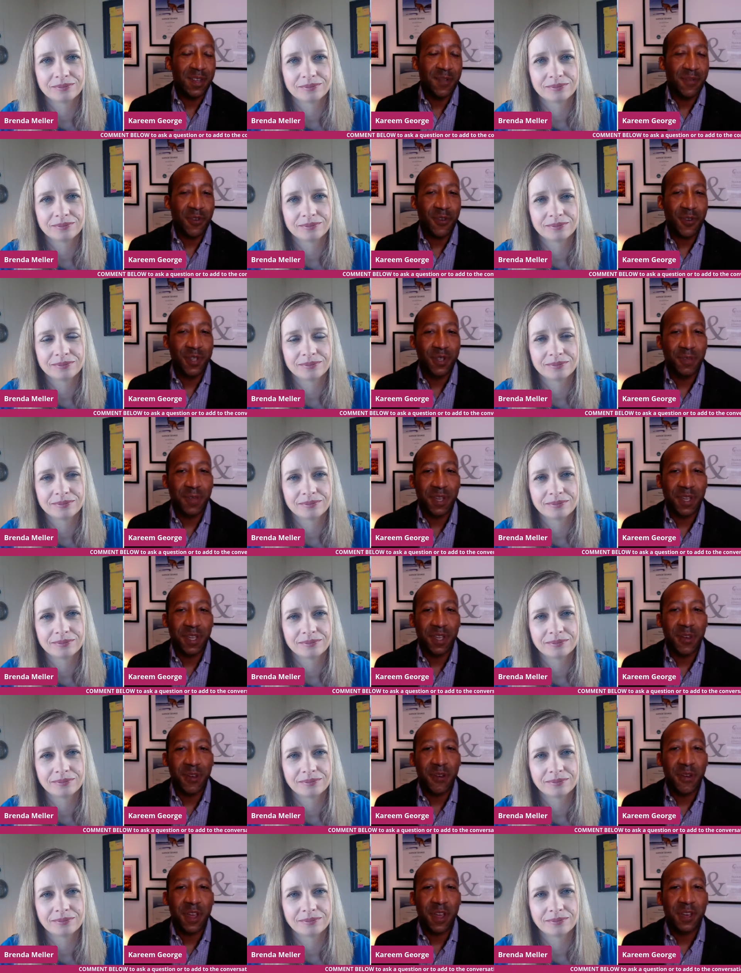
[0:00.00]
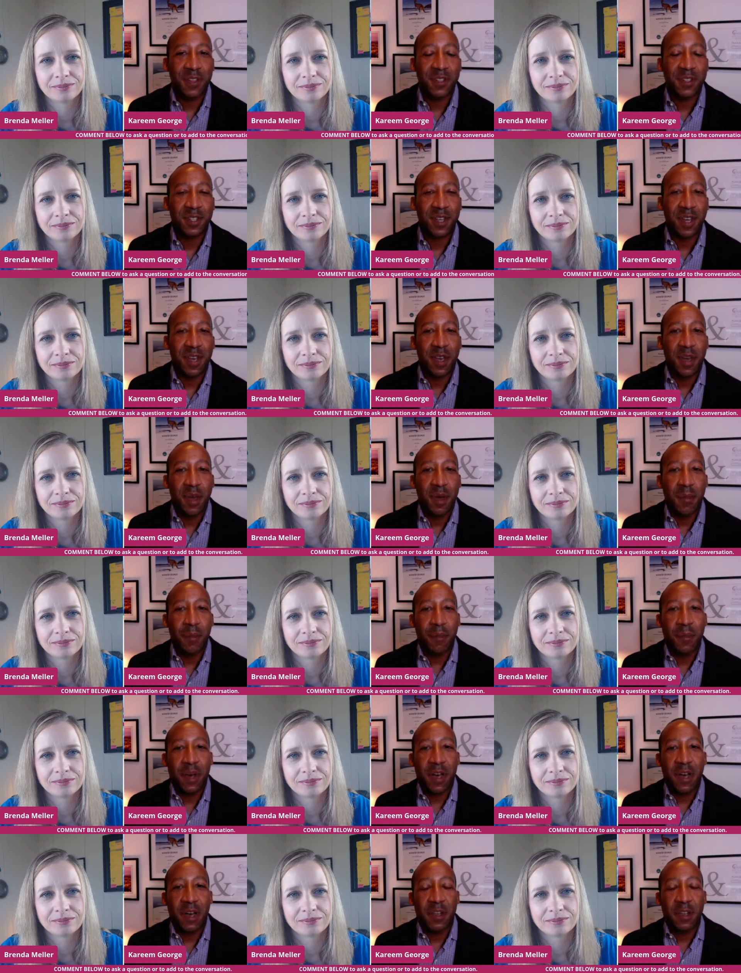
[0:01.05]
Speaker 1: i've always been curious
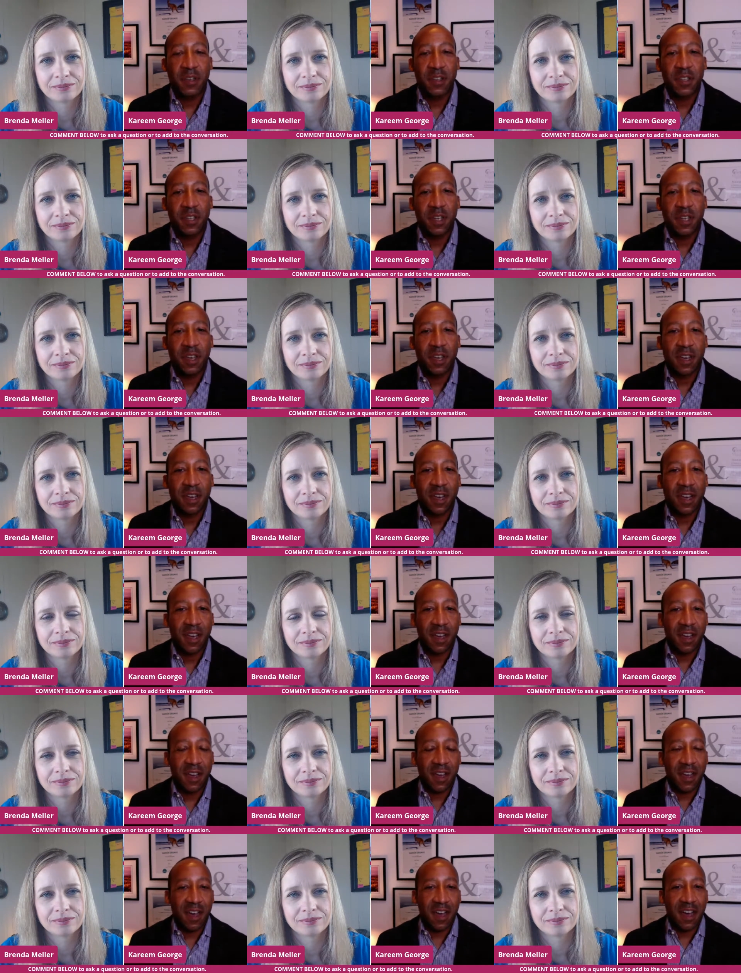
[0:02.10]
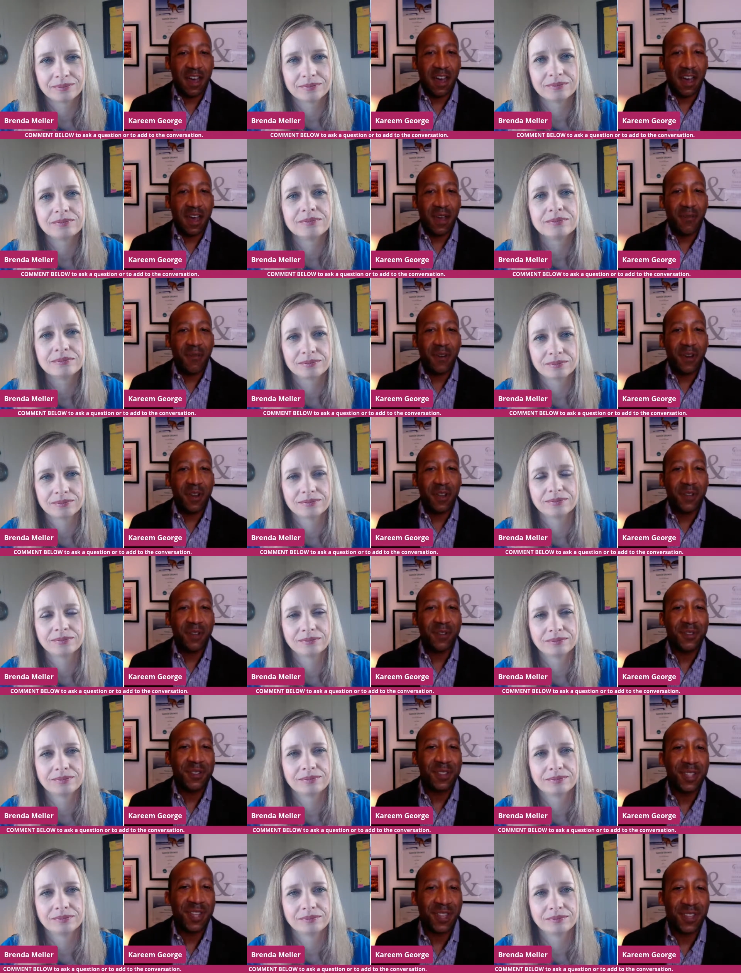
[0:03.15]
but I want to mm-hmm.
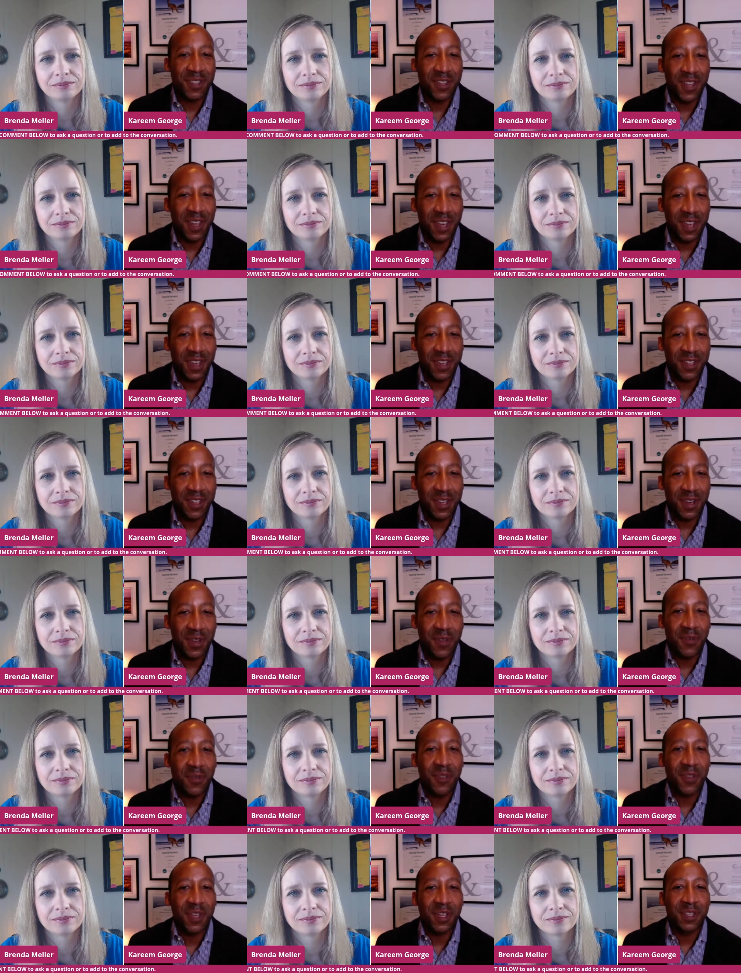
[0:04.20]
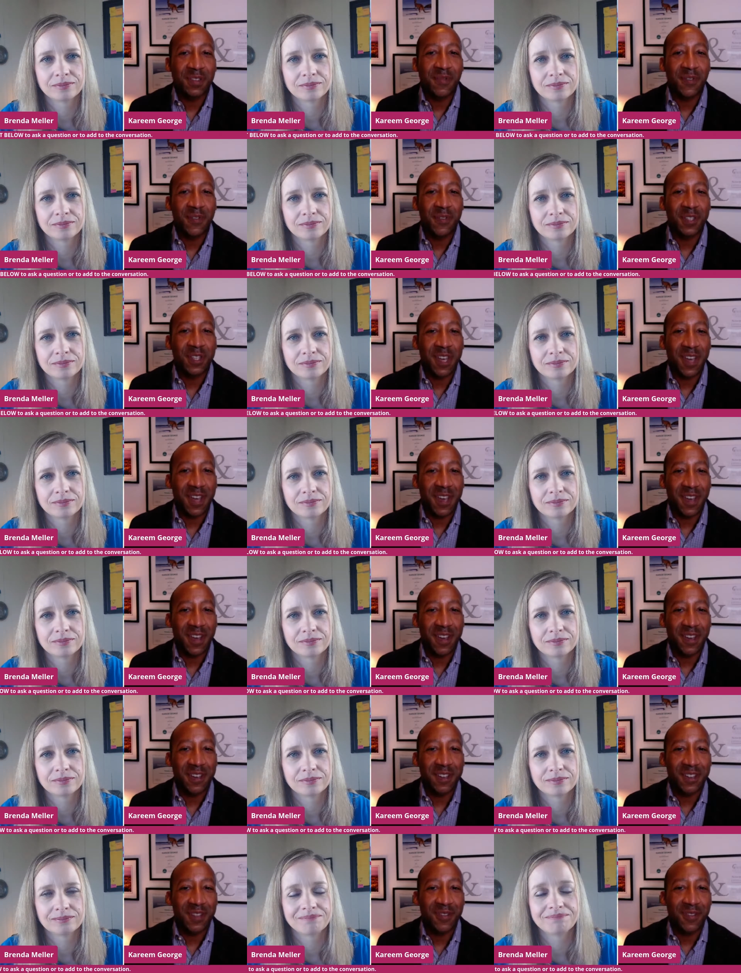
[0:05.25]
see things and know things
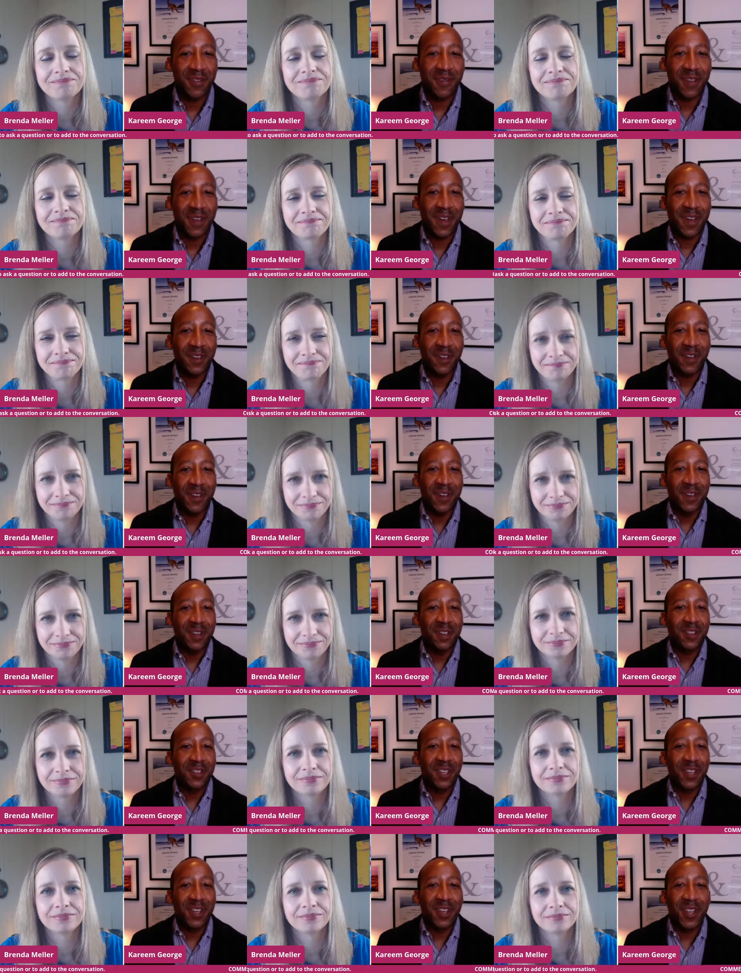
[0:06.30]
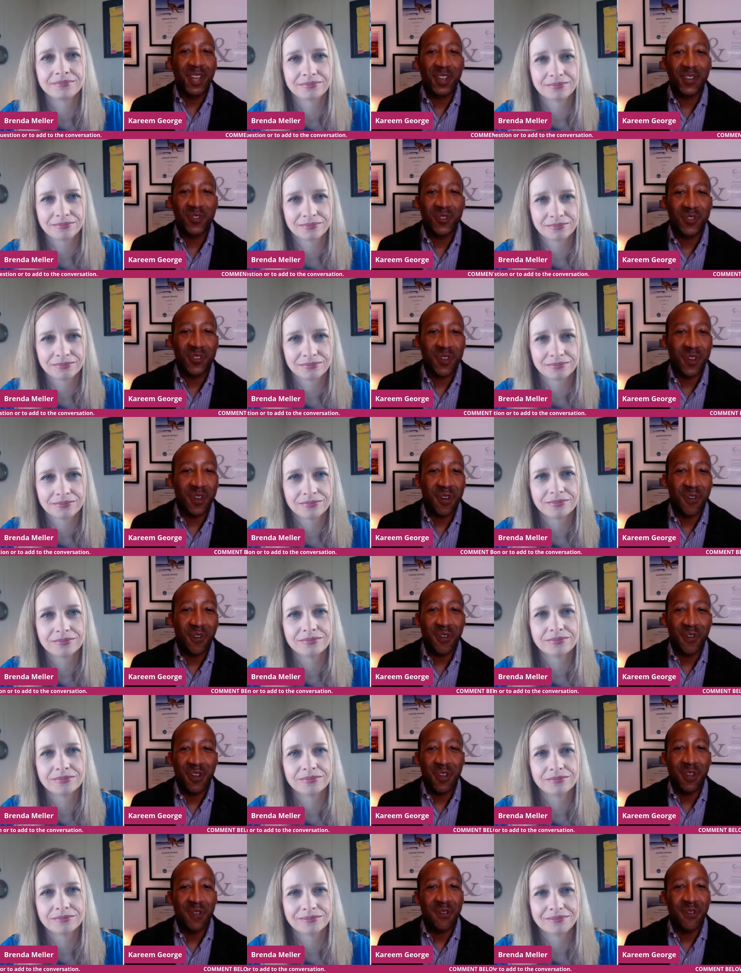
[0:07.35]
firsthand. So if mm-hmm. I see a nature show
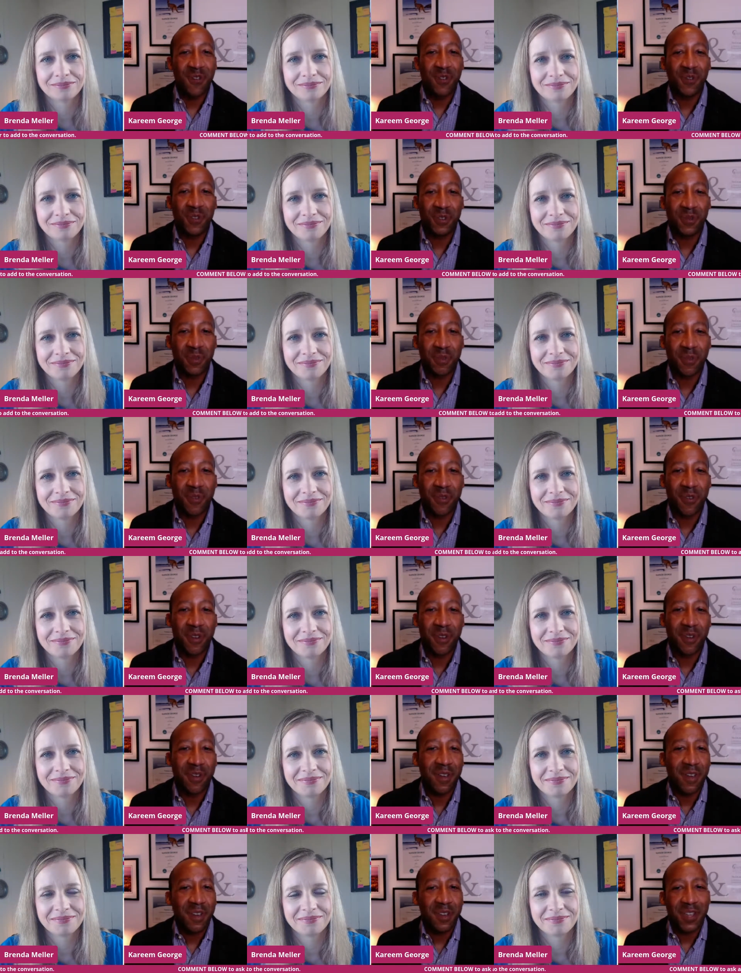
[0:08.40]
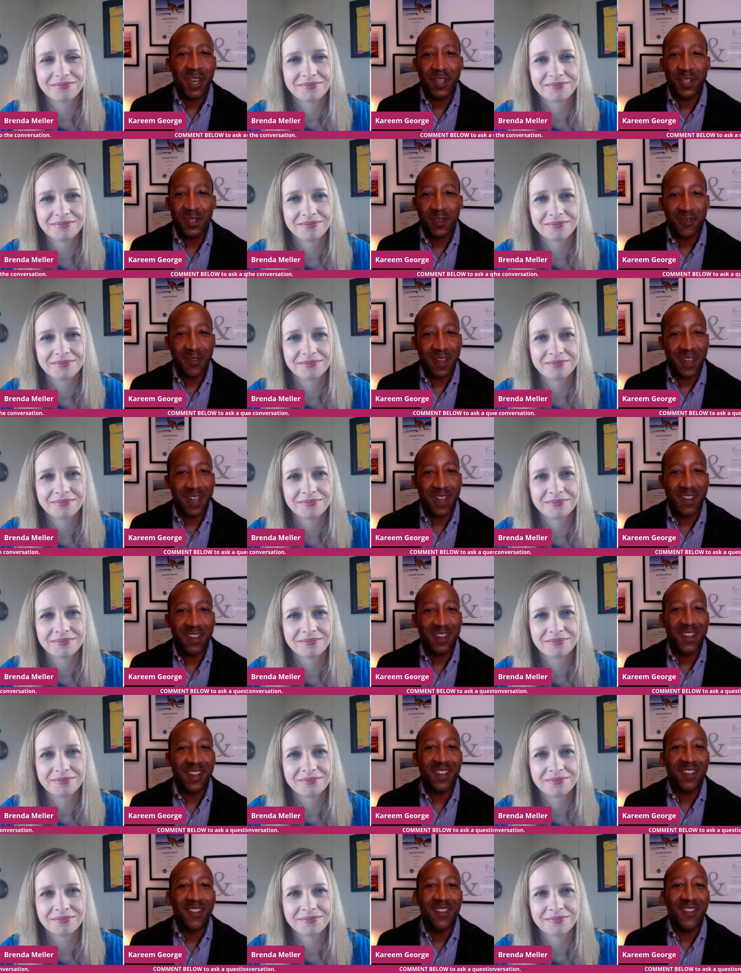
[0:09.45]
or hear a news report, that's great.
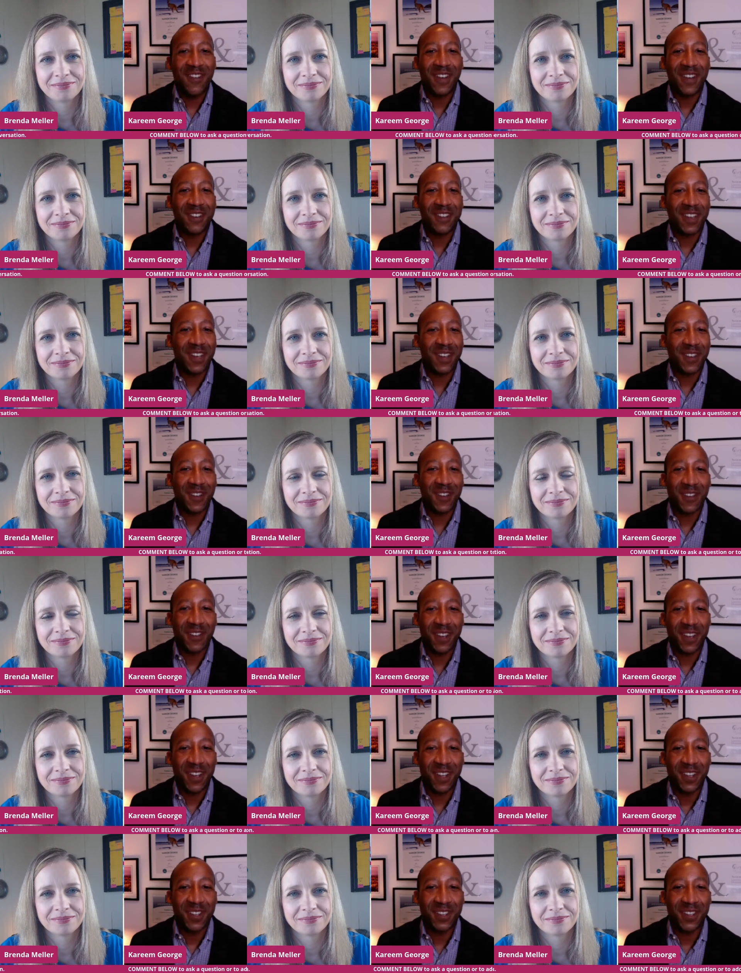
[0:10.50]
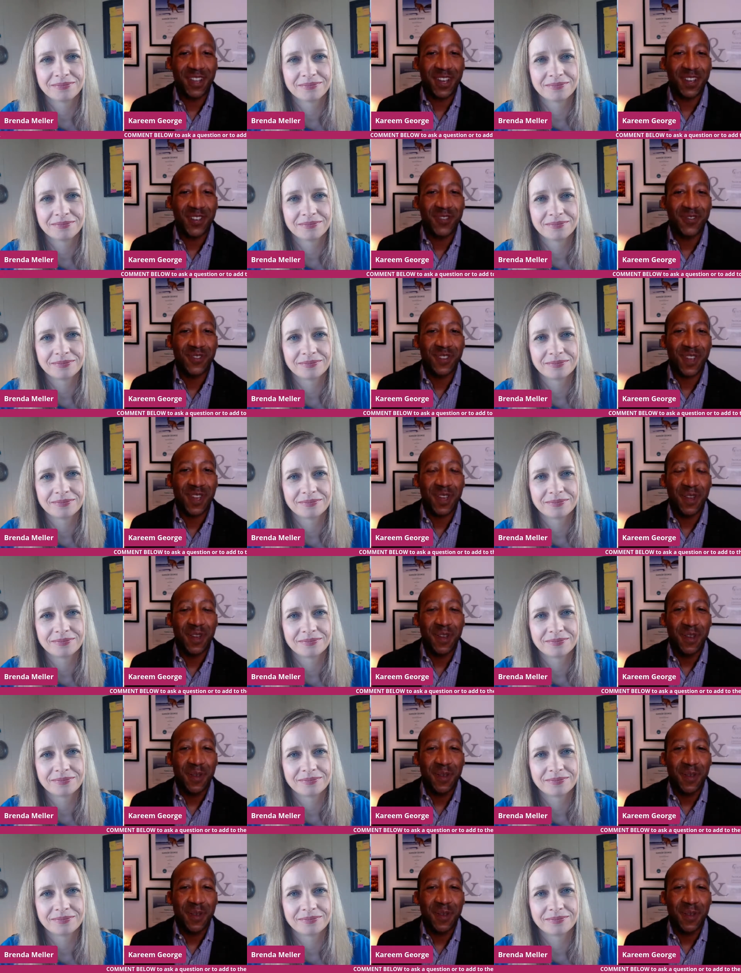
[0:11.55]
you know, I take it all in intellectually